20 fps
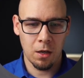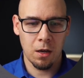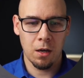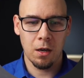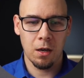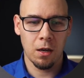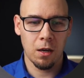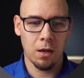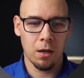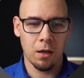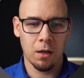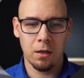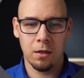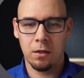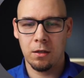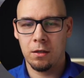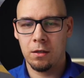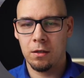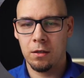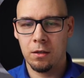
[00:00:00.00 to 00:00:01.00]
Yeah,
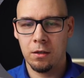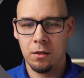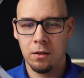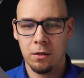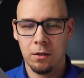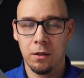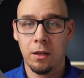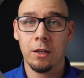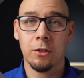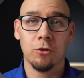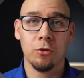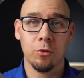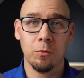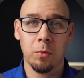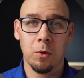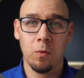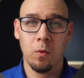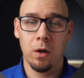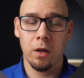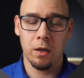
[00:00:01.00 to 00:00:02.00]
that
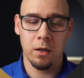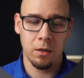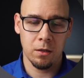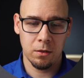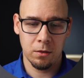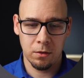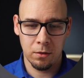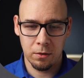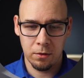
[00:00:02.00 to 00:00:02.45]
should be 1.